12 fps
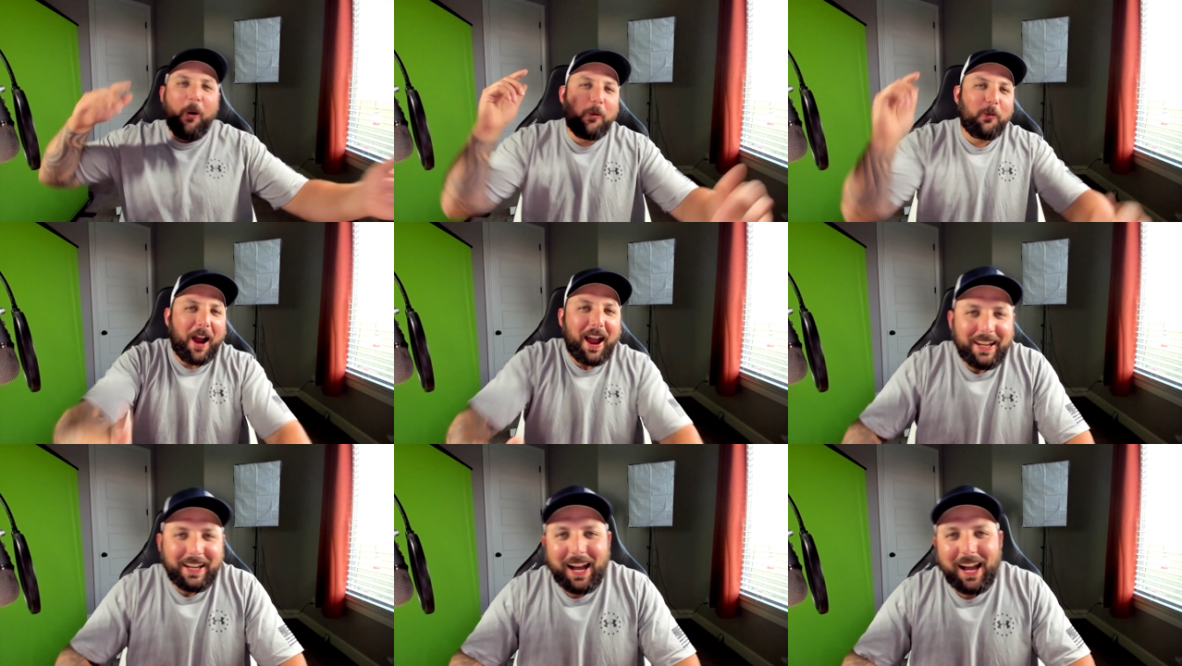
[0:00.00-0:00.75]

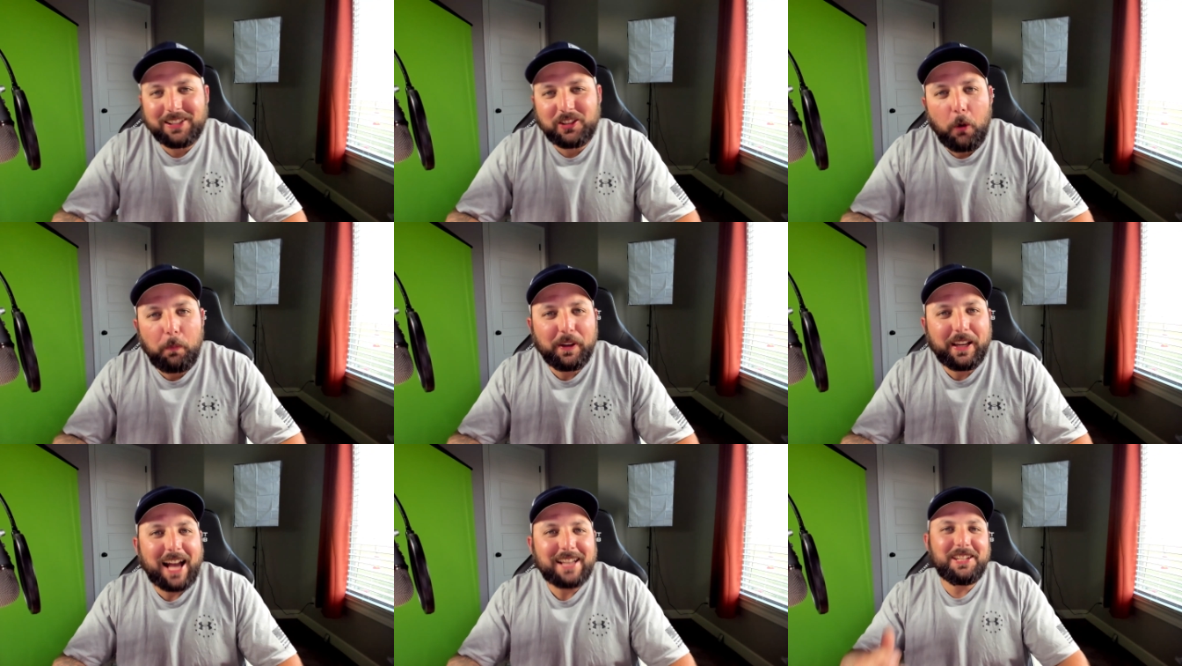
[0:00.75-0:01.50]
Alright, guys, hope you
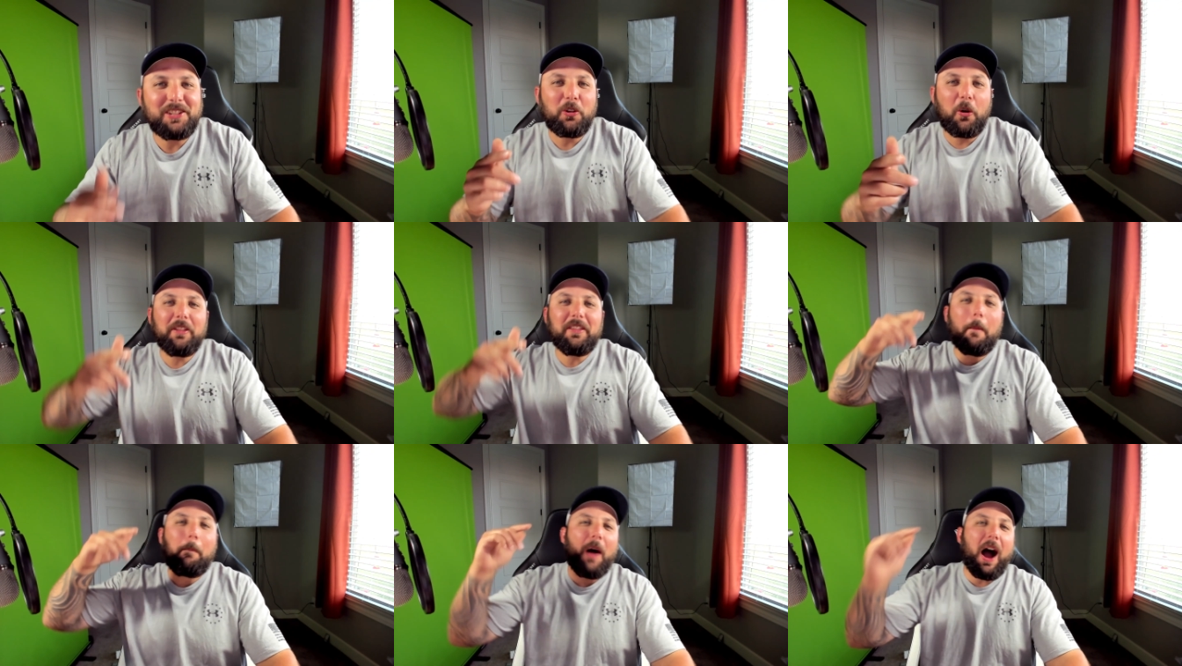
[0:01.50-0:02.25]
guys enjoyed
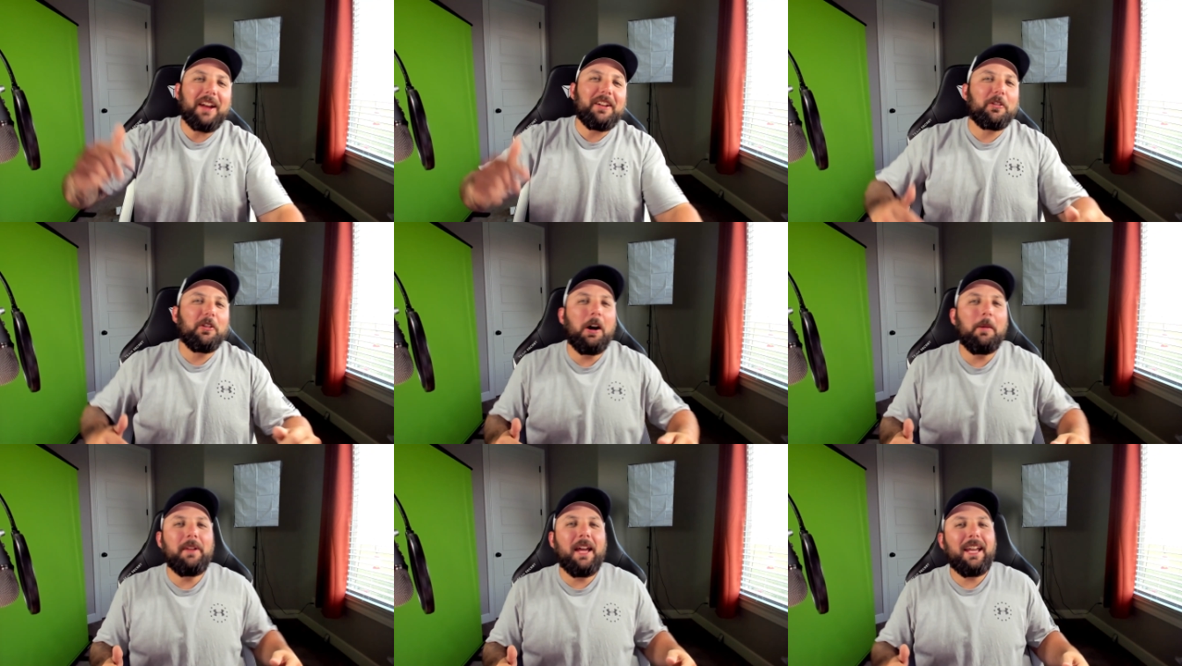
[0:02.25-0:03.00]
the binder
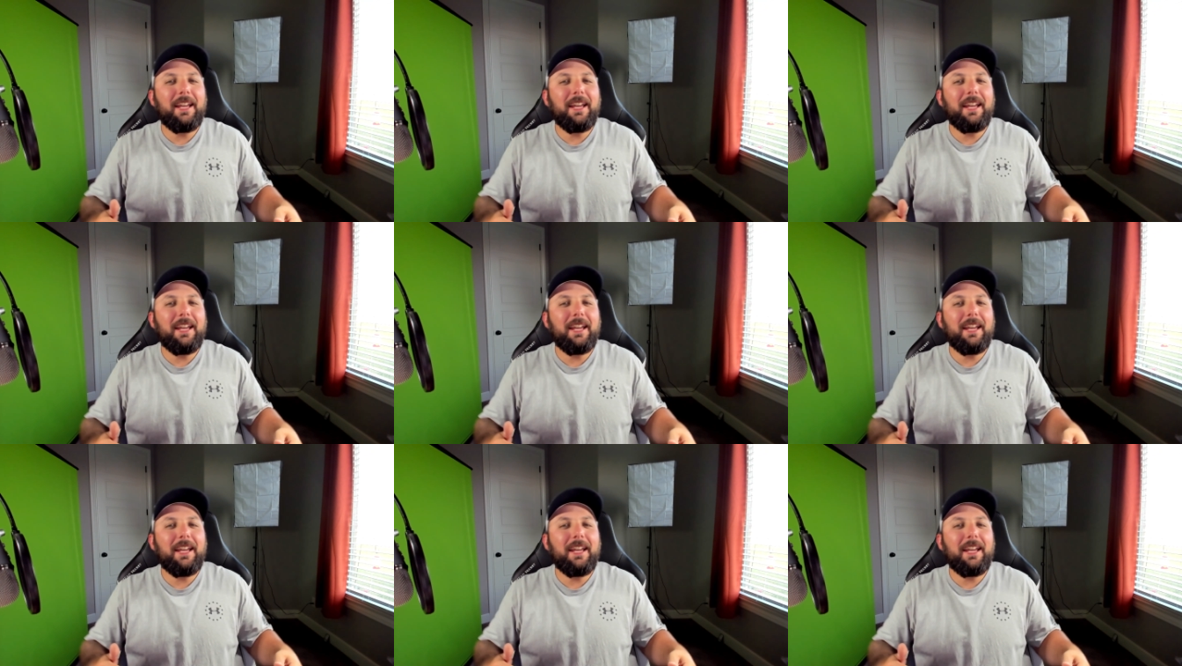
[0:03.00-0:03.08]
update.